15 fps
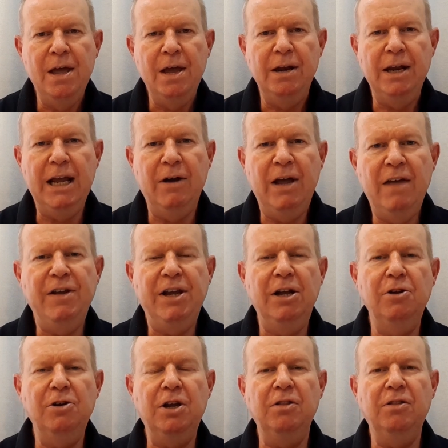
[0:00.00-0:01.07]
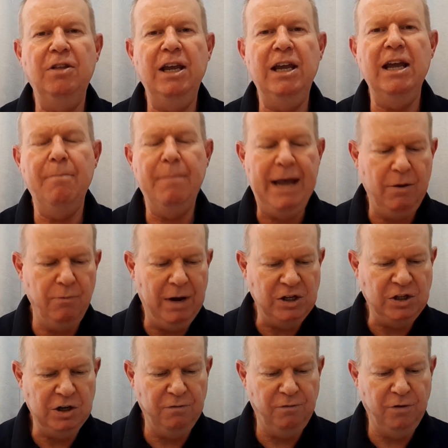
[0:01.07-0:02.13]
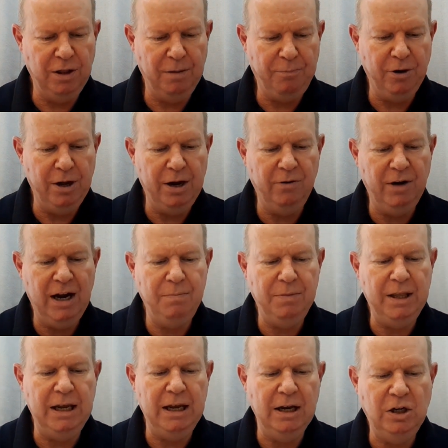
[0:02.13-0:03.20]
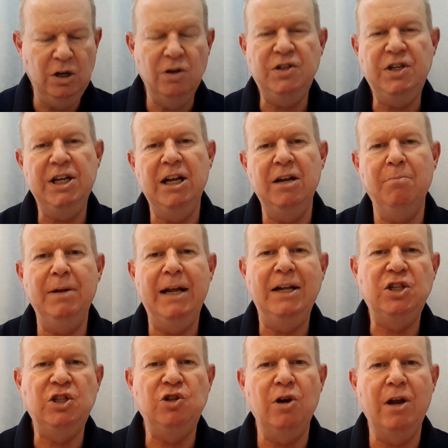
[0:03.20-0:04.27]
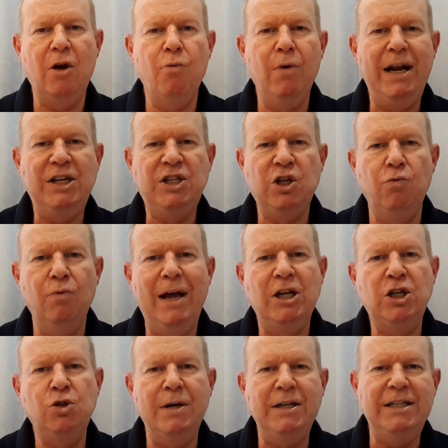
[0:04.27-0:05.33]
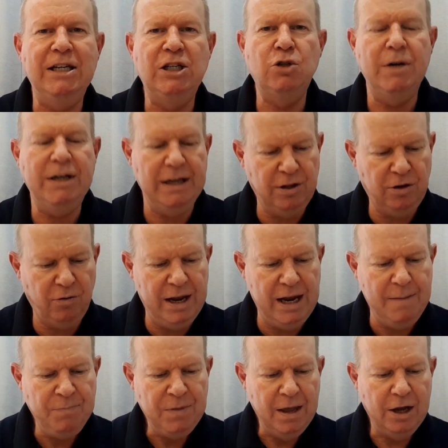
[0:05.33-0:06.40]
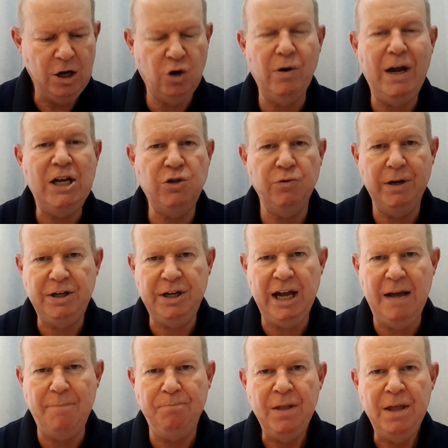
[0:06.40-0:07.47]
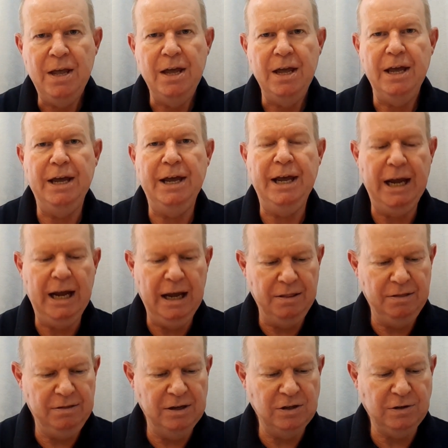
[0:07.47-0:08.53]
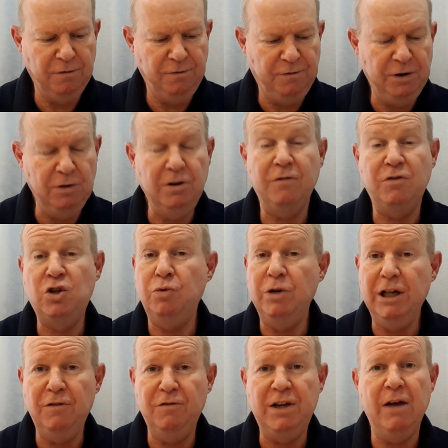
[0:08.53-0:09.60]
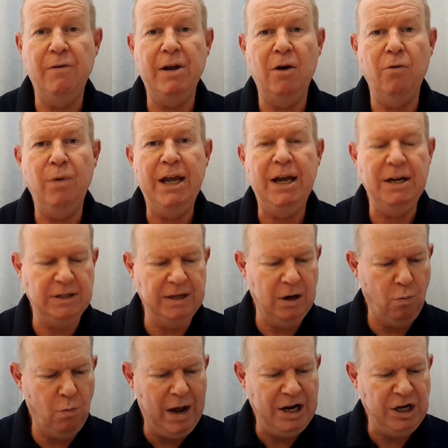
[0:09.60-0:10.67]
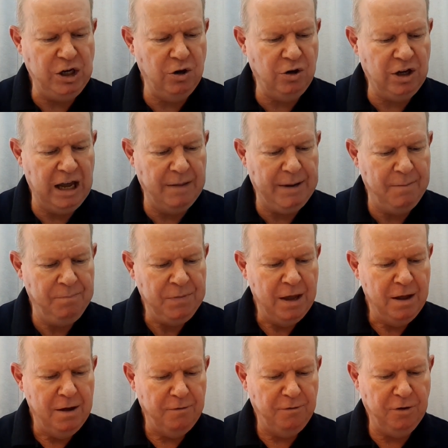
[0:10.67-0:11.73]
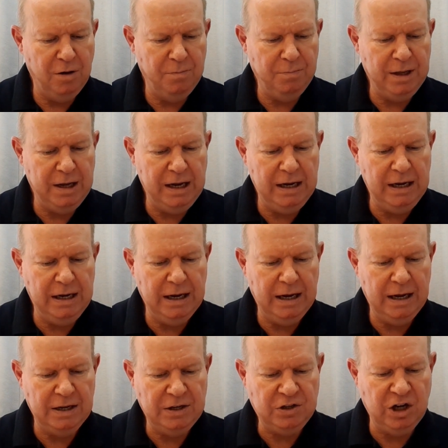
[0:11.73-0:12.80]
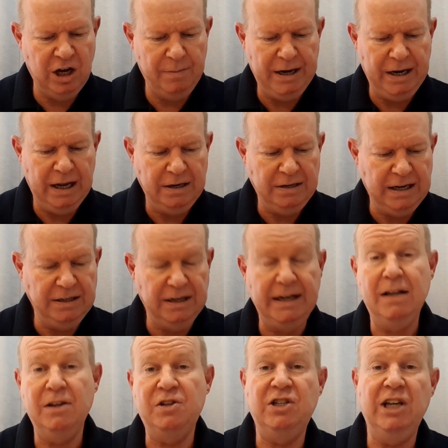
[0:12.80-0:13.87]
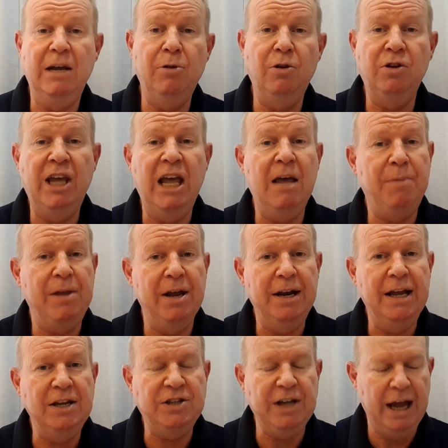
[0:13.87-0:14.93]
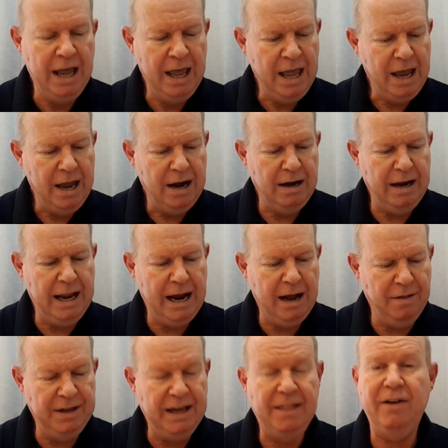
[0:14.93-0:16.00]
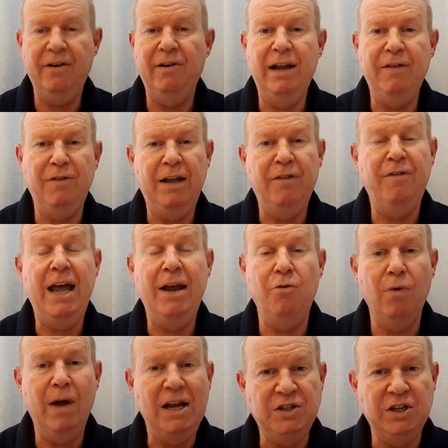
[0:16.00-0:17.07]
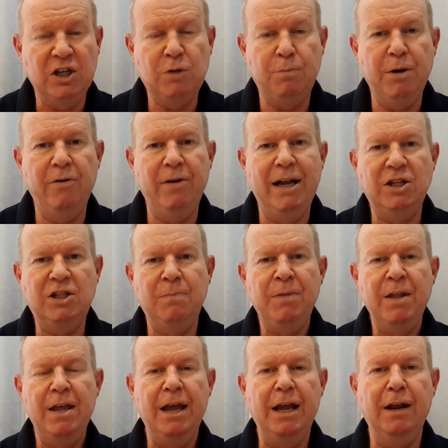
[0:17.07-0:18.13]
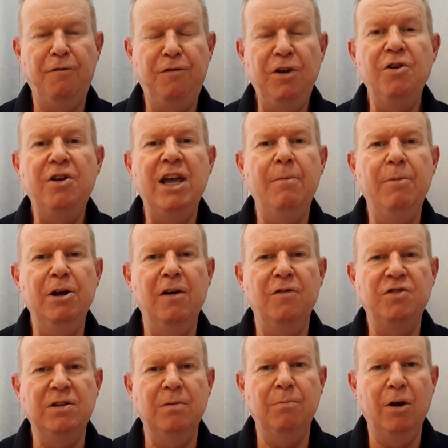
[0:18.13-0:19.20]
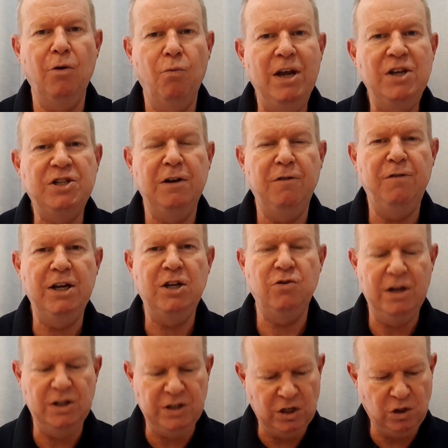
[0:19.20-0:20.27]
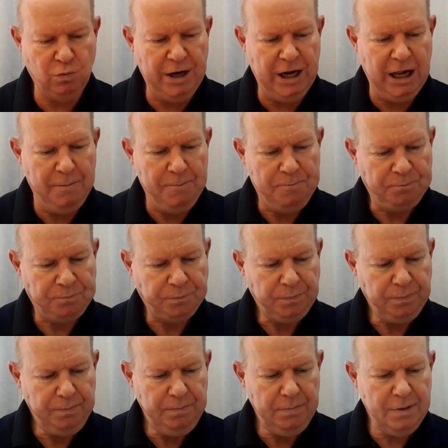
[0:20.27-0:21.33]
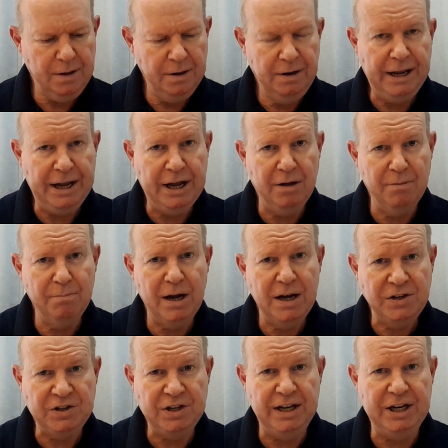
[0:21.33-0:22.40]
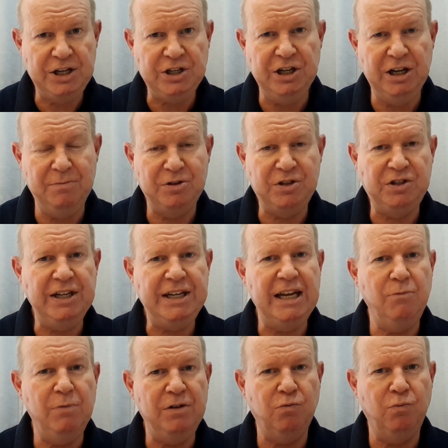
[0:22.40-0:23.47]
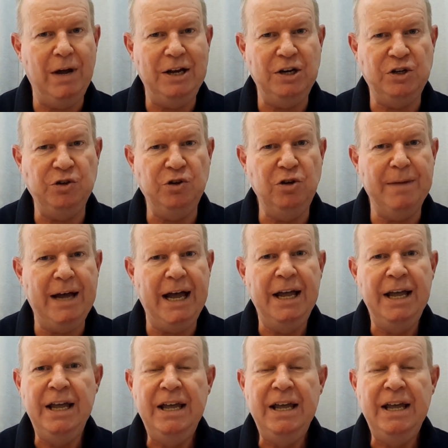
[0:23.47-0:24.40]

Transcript: Now, having a look at the main race for the program, the New Zealand Bloodstock Ready to Run 2023 Graduate Cup. There's a field of 12 going around, one newcomer from the Simon Dunderdale stable, Campionessa. Now, the other 11 have had race experience, and a few coming off some recent victories as well. Now, my selection, I'm sticking with 1, Duma.